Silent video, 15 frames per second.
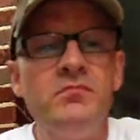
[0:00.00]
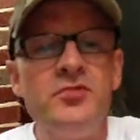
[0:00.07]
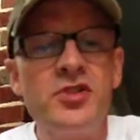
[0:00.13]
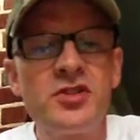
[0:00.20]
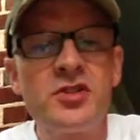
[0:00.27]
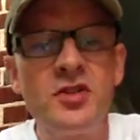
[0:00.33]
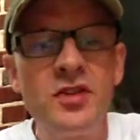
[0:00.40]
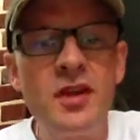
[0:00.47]

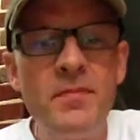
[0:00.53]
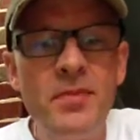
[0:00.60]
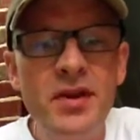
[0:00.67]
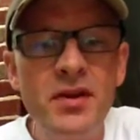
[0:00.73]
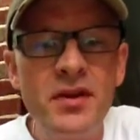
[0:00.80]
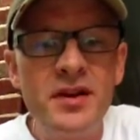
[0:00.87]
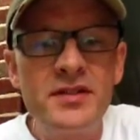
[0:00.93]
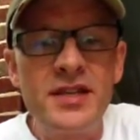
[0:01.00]
Just on the
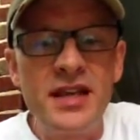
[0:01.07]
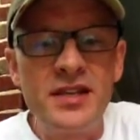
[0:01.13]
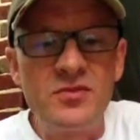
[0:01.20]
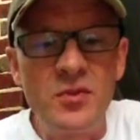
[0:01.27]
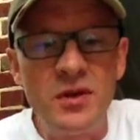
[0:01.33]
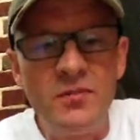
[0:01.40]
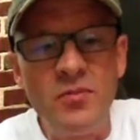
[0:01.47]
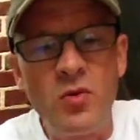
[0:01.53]
appearance as
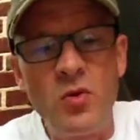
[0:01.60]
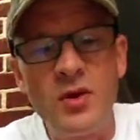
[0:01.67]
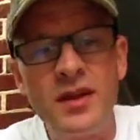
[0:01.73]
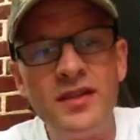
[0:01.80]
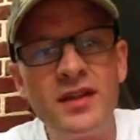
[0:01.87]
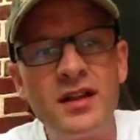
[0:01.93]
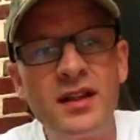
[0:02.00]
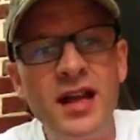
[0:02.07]
we pour it in
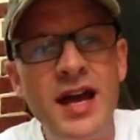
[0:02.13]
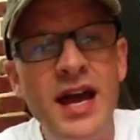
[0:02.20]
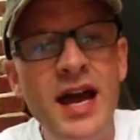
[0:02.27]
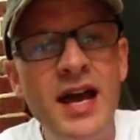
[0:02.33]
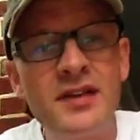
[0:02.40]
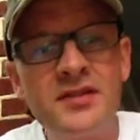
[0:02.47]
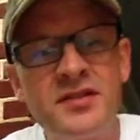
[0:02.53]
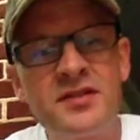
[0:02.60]
the
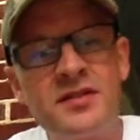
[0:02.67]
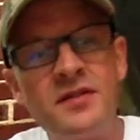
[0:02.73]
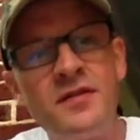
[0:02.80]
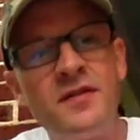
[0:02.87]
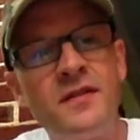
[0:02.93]
glass,